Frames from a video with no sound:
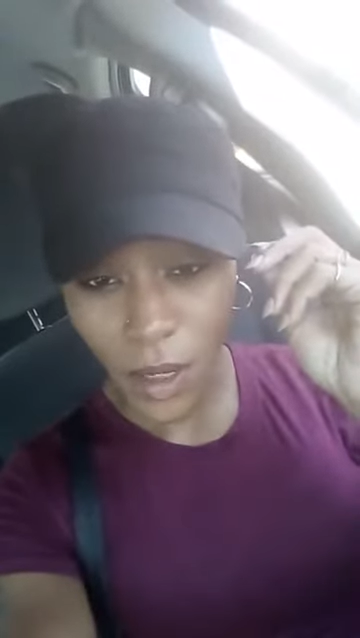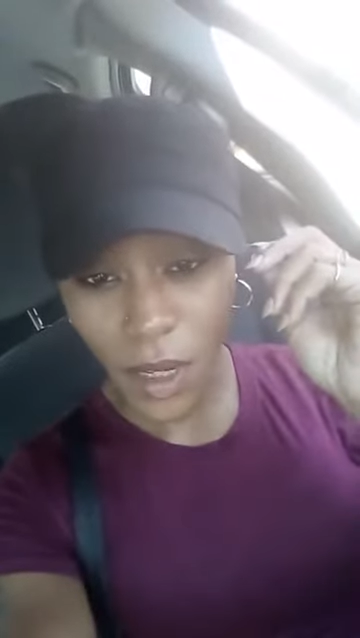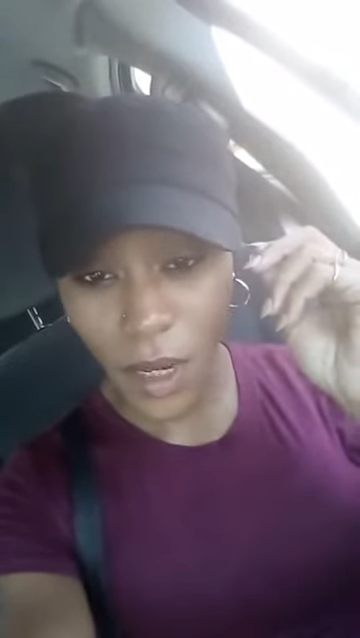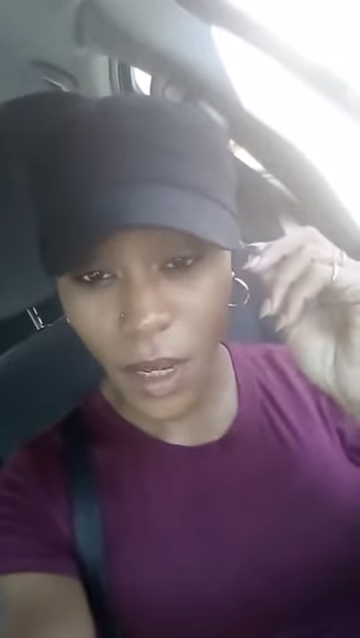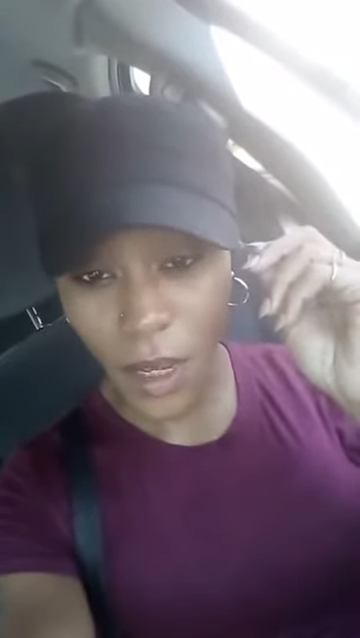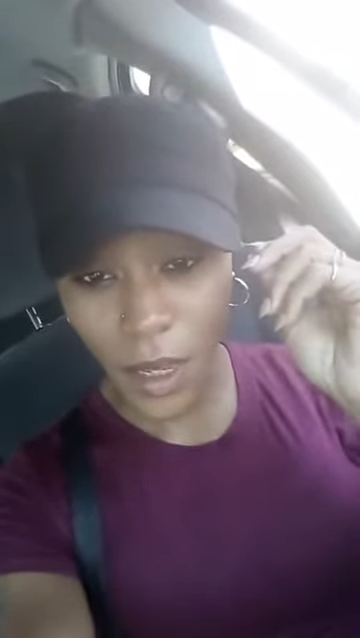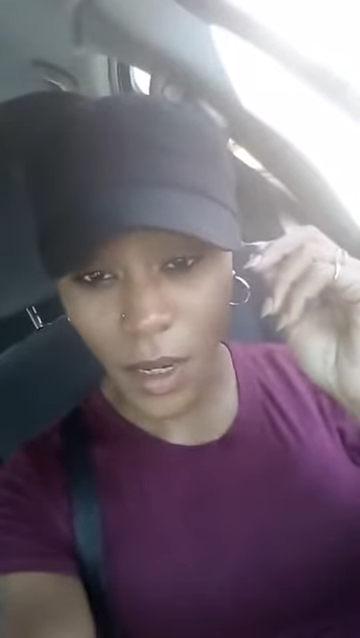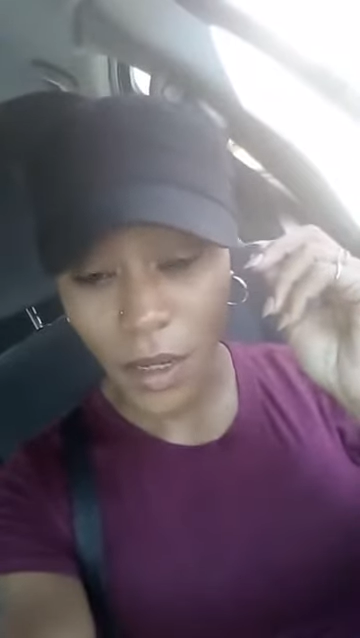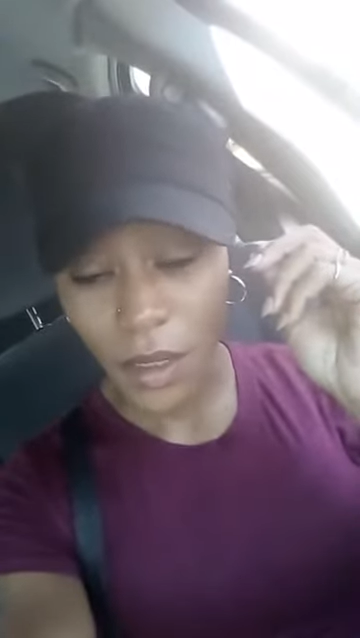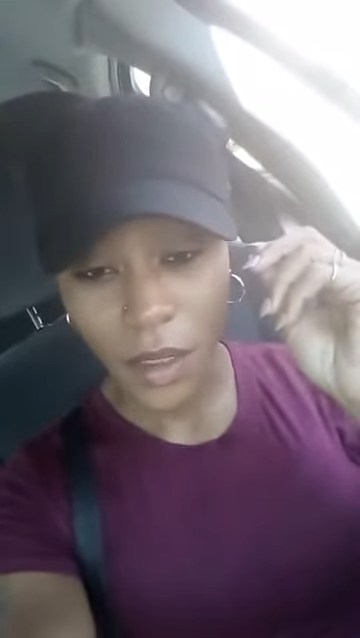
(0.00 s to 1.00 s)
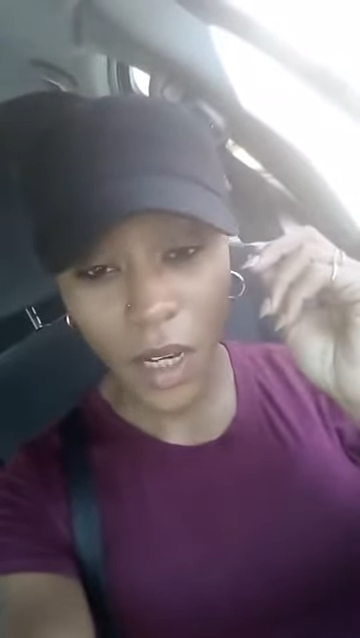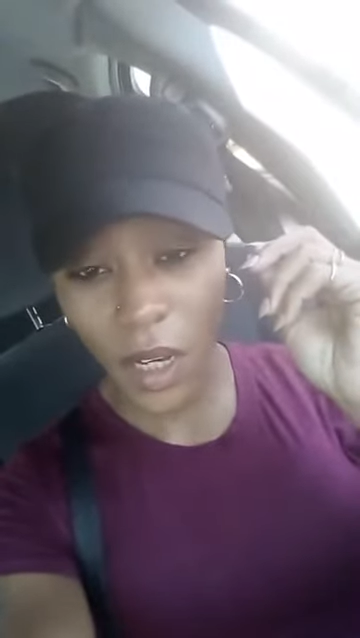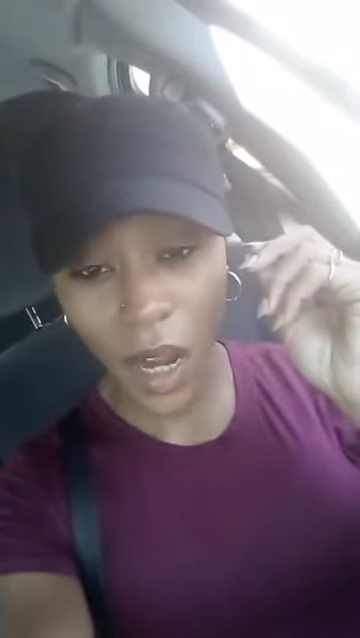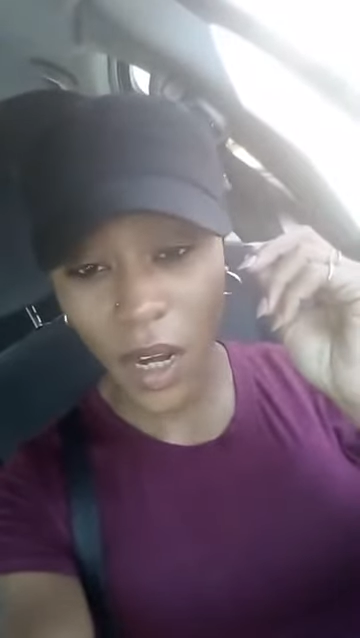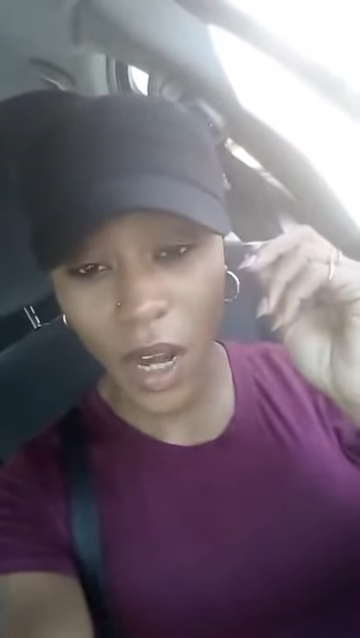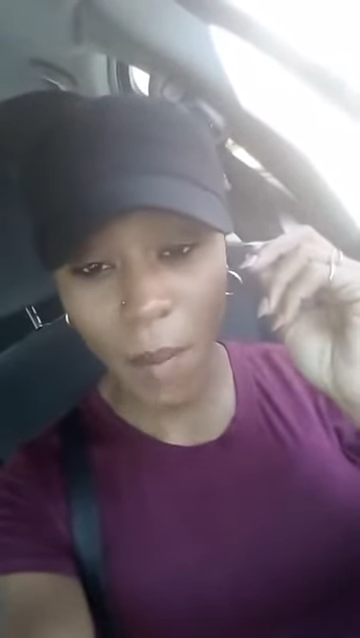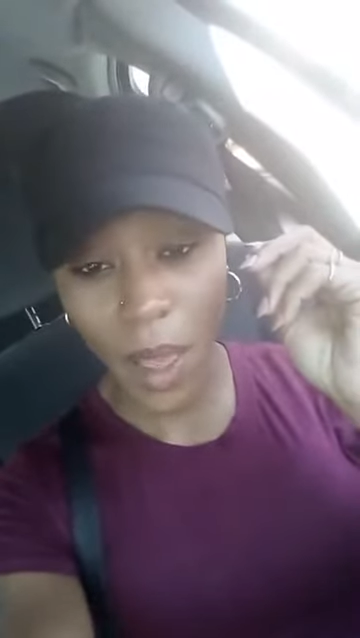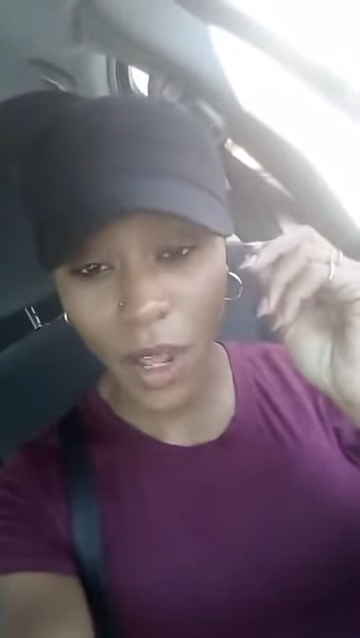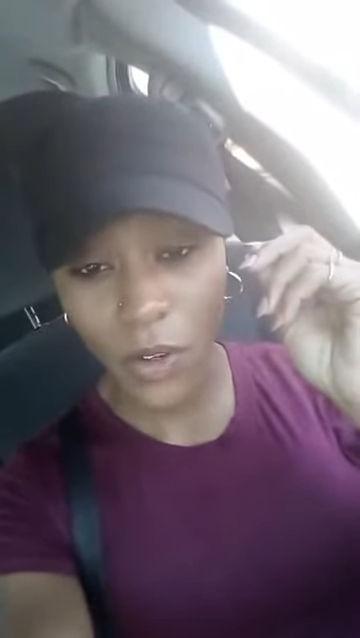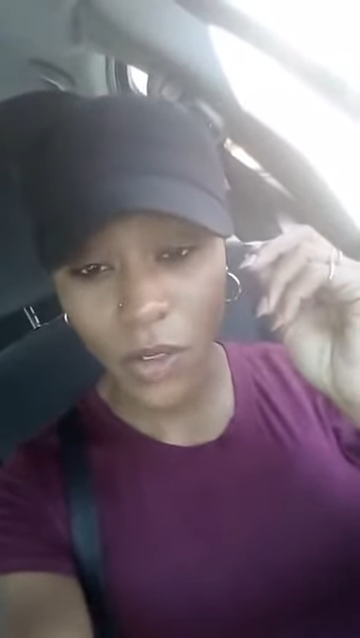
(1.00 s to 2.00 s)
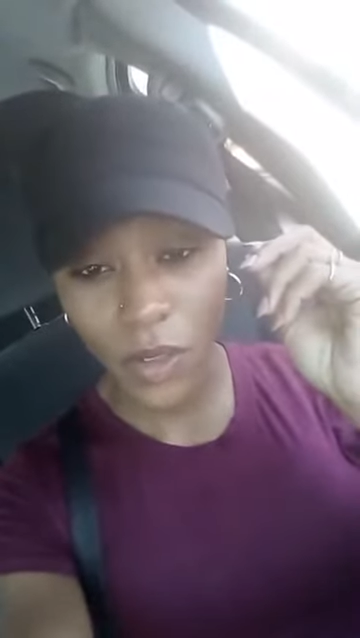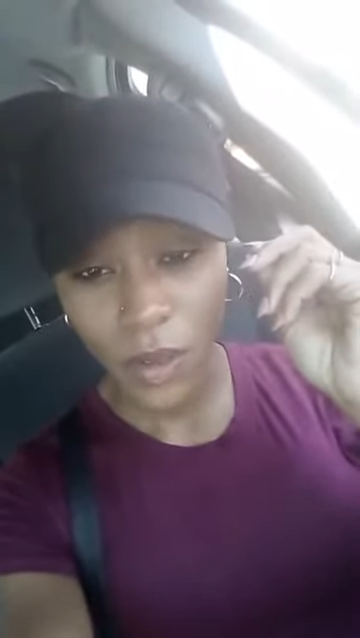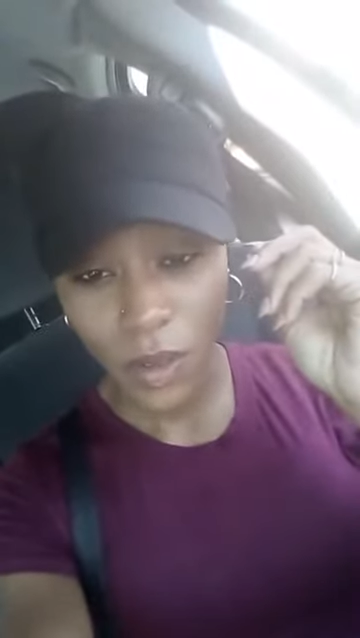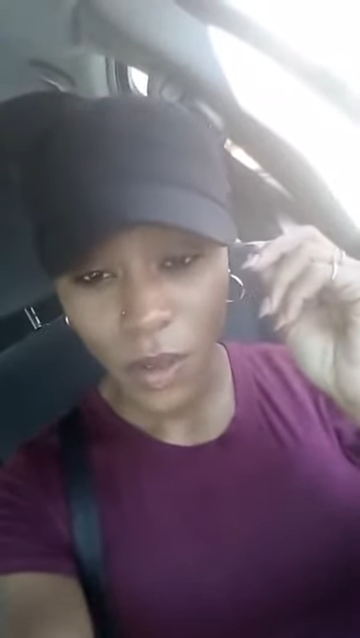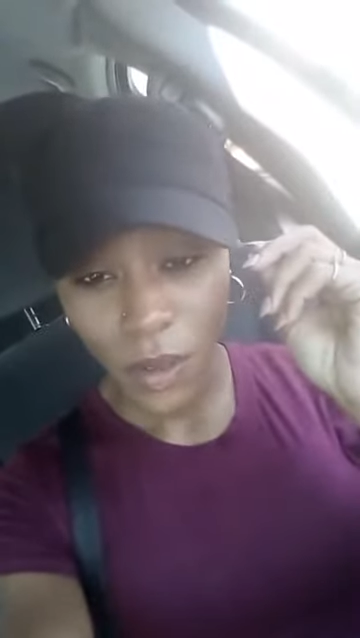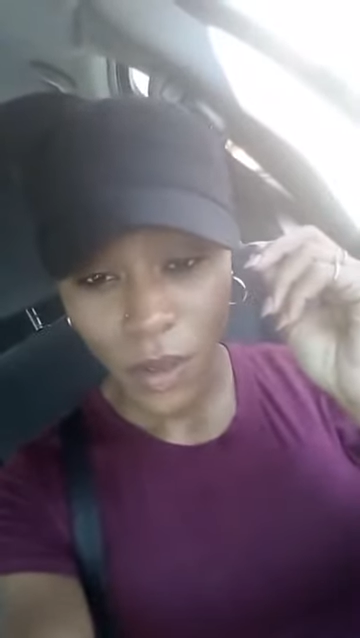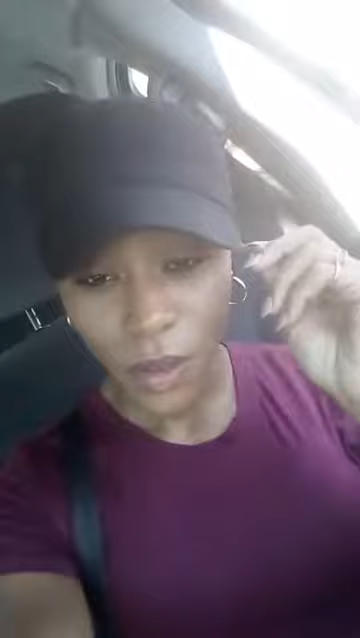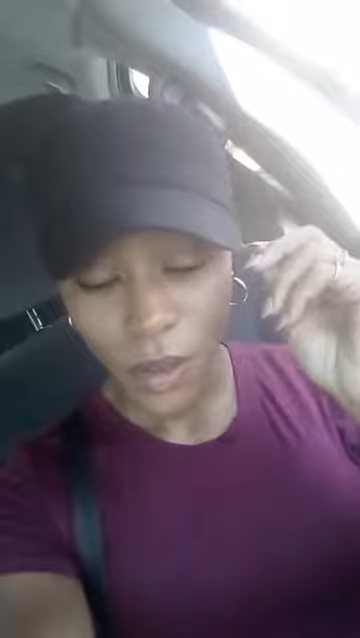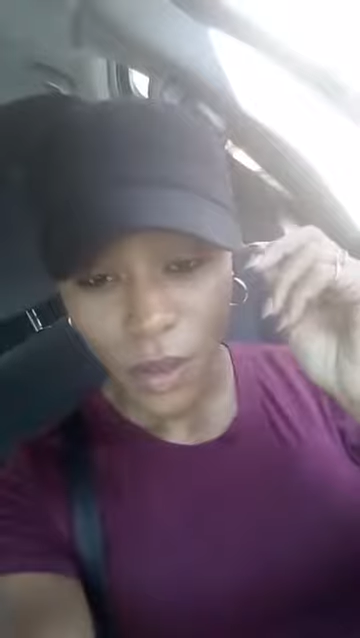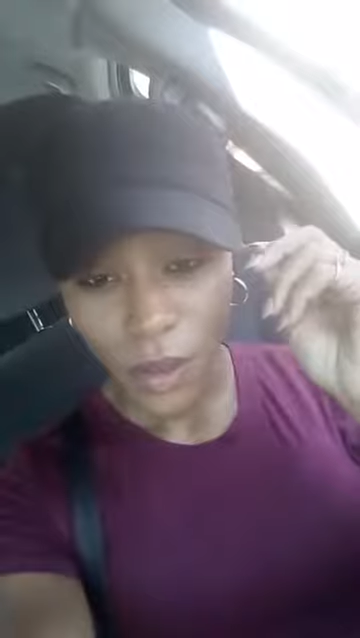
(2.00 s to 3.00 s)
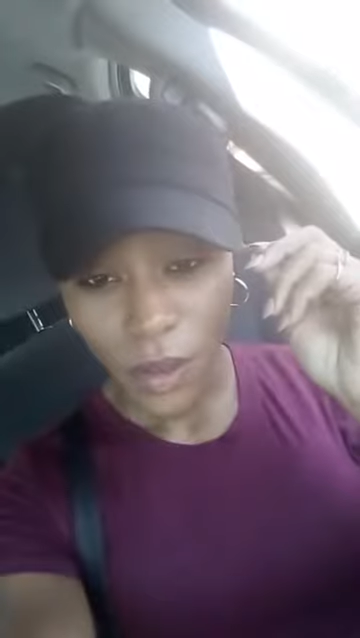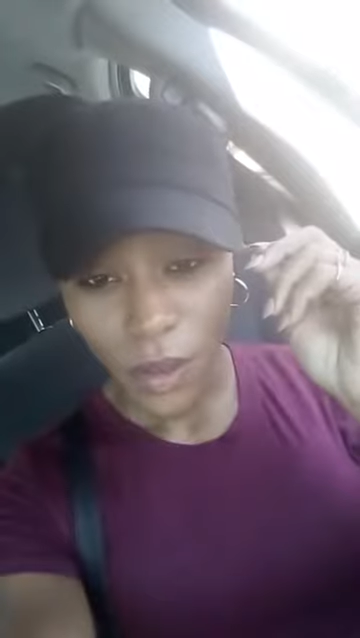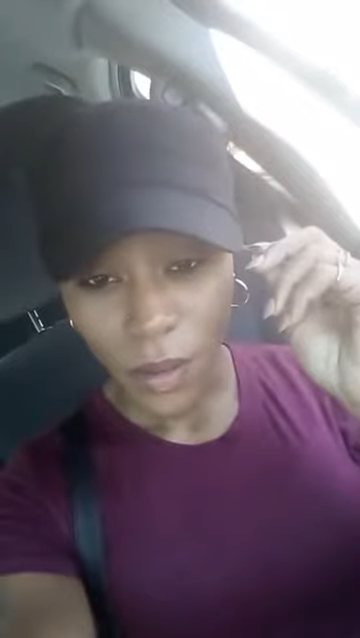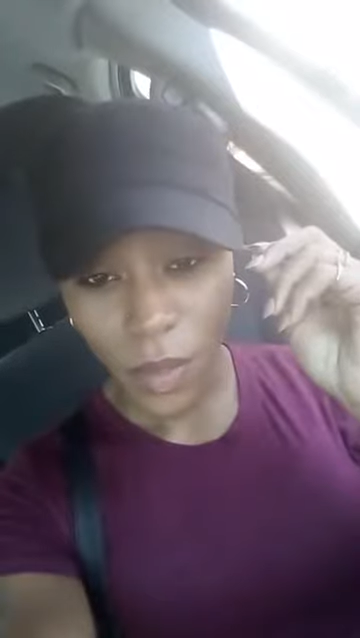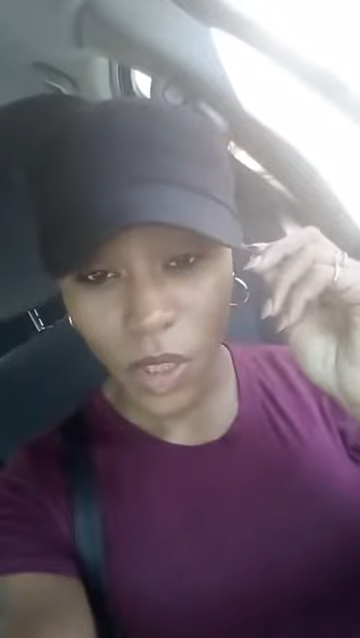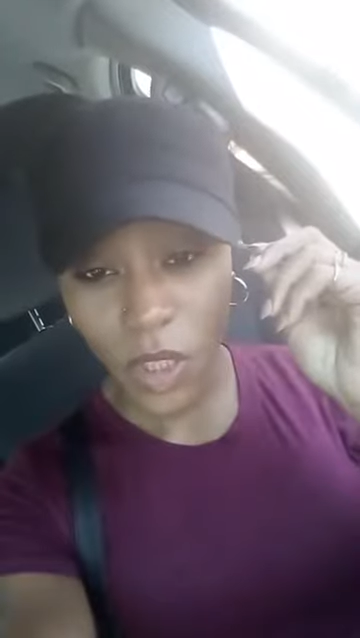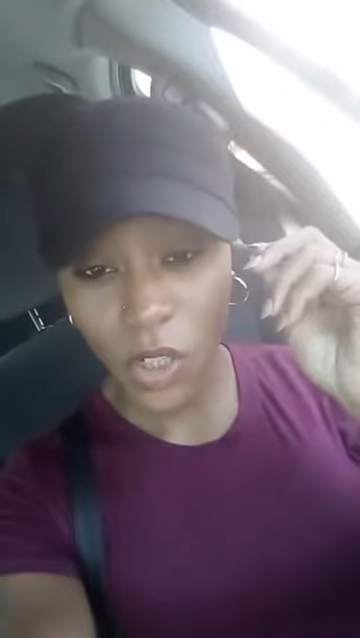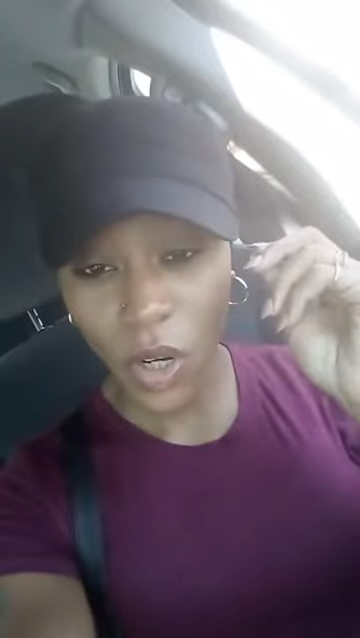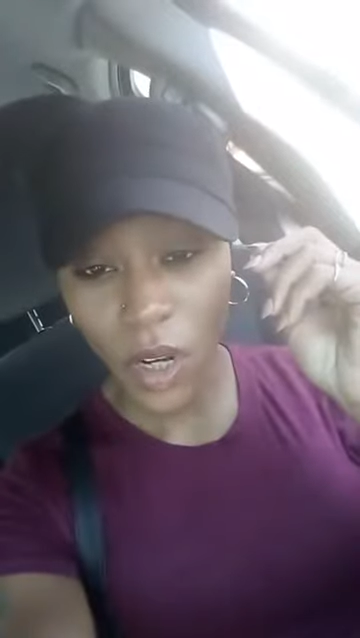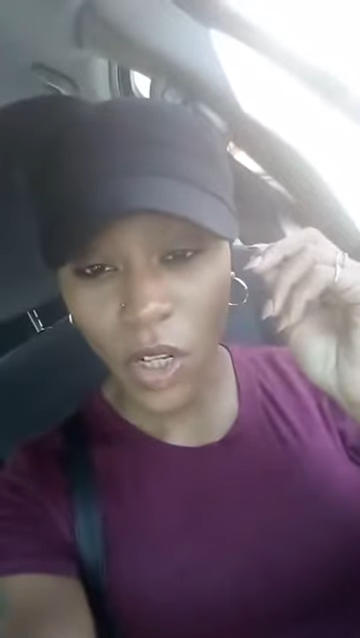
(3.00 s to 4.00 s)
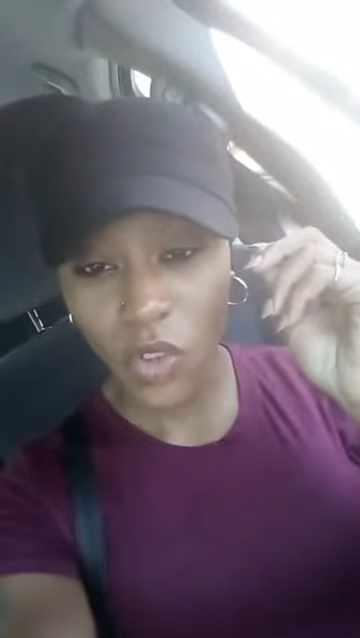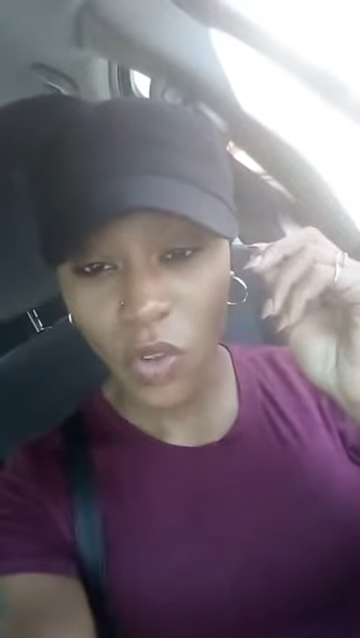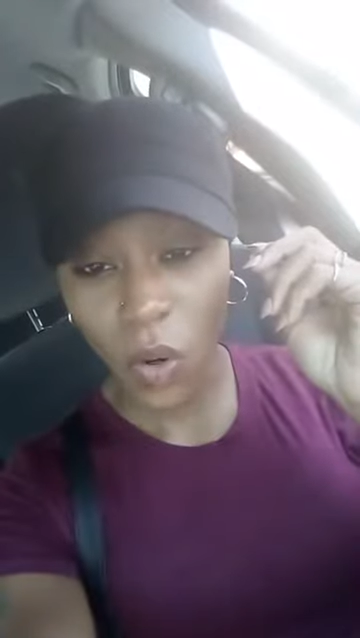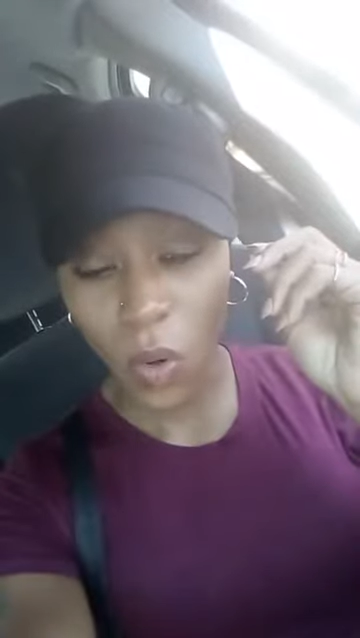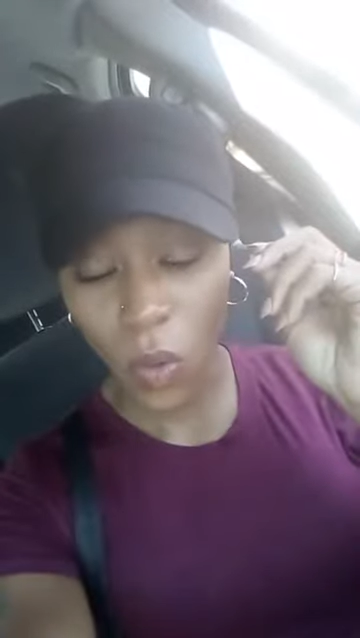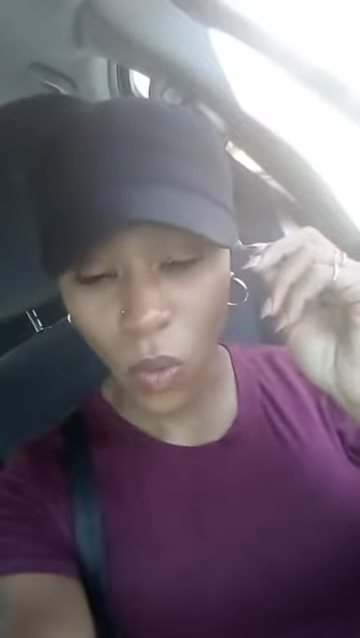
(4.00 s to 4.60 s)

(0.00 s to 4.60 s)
in the end that none of that matters because they're trying to control.